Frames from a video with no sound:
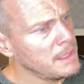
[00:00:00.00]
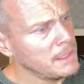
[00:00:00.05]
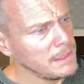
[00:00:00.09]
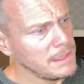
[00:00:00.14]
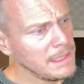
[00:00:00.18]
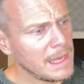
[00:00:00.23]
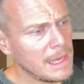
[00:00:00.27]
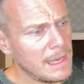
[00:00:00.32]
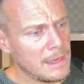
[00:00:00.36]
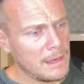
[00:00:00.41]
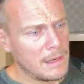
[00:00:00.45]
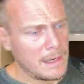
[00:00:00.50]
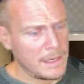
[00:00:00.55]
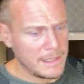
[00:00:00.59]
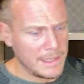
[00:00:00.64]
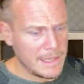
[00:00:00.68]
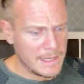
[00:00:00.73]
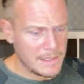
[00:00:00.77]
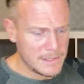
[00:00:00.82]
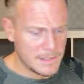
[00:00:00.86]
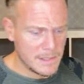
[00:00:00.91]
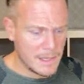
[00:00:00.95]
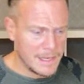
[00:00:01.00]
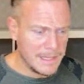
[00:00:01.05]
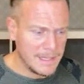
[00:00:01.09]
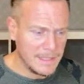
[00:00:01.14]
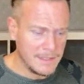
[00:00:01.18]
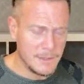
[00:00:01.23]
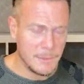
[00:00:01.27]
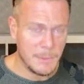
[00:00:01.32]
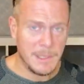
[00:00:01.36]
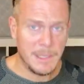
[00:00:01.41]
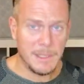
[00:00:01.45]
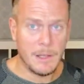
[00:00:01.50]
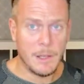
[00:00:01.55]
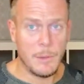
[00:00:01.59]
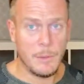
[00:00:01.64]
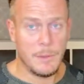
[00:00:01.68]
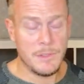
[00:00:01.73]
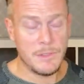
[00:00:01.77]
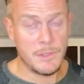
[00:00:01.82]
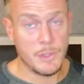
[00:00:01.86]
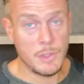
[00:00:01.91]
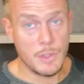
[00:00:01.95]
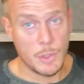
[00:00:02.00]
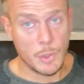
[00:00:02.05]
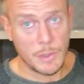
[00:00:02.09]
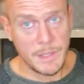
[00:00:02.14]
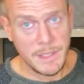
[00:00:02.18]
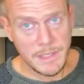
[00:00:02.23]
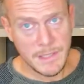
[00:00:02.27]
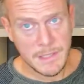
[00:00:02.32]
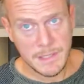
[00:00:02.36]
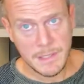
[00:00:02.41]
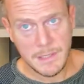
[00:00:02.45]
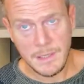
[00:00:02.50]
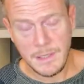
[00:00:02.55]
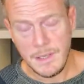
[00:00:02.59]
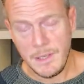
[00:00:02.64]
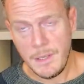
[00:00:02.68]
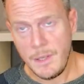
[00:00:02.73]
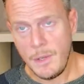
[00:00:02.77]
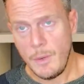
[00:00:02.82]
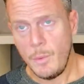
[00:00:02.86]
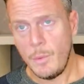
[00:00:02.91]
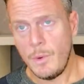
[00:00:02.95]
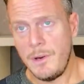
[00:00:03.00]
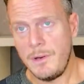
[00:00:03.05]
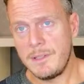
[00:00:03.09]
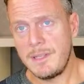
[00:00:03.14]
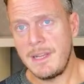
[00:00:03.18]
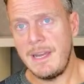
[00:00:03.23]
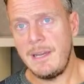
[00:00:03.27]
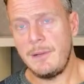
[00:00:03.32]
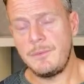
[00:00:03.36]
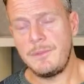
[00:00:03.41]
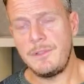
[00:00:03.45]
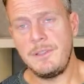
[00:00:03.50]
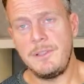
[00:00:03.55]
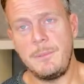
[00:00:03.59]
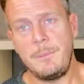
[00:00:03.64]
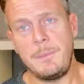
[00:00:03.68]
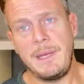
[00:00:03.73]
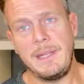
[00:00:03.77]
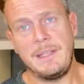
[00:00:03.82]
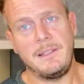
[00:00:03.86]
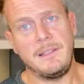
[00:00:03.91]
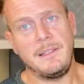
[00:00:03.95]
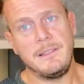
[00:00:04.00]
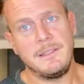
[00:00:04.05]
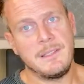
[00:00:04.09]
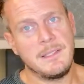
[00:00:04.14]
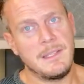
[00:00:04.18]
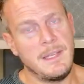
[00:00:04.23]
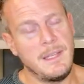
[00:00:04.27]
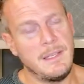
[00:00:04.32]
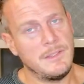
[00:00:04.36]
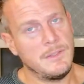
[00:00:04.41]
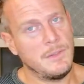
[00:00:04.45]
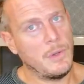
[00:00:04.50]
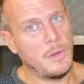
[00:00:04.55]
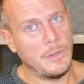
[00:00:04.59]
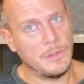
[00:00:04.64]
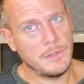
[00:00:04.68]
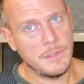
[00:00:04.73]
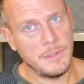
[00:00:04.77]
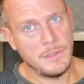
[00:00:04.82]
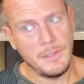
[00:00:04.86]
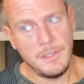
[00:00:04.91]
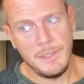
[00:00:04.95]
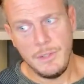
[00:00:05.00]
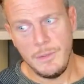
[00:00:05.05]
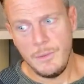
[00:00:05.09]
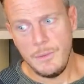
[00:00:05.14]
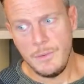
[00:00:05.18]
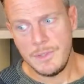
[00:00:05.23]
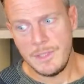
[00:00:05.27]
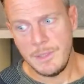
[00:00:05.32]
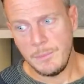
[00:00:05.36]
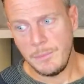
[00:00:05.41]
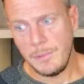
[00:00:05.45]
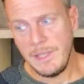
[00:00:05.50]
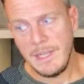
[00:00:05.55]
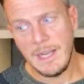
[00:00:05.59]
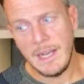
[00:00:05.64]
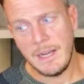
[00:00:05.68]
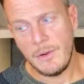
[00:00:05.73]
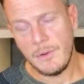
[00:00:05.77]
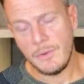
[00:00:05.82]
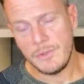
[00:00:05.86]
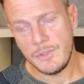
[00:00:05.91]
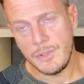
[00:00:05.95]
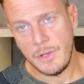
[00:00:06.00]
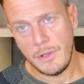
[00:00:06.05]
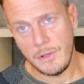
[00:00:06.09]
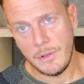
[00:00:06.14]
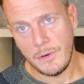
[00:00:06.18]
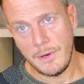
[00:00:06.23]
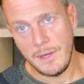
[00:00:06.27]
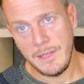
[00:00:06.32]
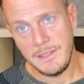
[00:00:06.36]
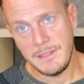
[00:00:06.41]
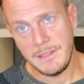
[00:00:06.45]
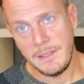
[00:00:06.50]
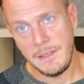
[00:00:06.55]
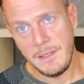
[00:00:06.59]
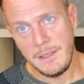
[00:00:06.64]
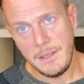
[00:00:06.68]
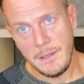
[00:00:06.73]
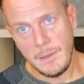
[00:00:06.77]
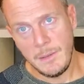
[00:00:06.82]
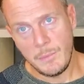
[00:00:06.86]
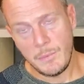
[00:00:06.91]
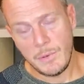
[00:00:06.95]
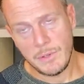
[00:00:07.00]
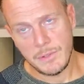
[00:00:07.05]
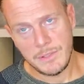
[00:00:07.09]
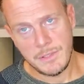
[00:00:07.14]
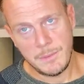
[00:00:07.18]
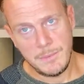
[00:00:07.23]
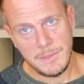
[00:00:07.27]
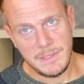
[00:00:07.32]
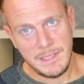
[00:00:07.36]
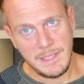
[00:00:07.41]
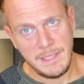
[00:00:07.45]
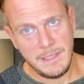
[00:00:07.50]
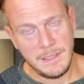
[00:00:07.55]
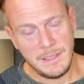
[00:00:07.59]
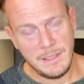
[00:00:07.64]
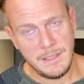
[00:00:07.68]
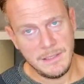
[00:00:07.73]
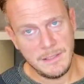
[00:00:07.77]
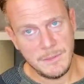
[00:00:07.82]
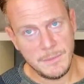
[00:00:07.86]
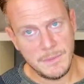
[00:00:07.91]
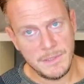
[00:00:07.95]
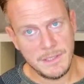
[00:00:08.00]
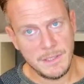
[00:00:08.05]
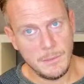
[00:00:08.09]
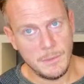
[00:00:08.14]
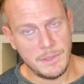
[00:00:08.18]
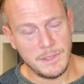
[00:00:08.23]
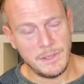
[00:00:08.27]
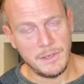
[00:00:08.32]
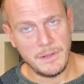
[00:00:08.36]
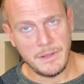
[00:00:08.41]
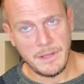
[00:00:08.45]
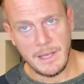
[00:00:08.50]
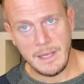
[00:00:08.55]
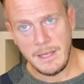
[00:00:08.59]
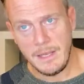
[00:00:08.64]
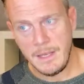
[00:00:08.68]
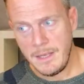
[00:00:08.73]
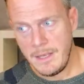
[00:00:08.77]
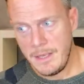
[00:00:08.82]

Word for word: Yeah, I guess liking to be alone is a choice, whereas counterdependence is not. You simply cannot tolerate proximity and intimacy with another.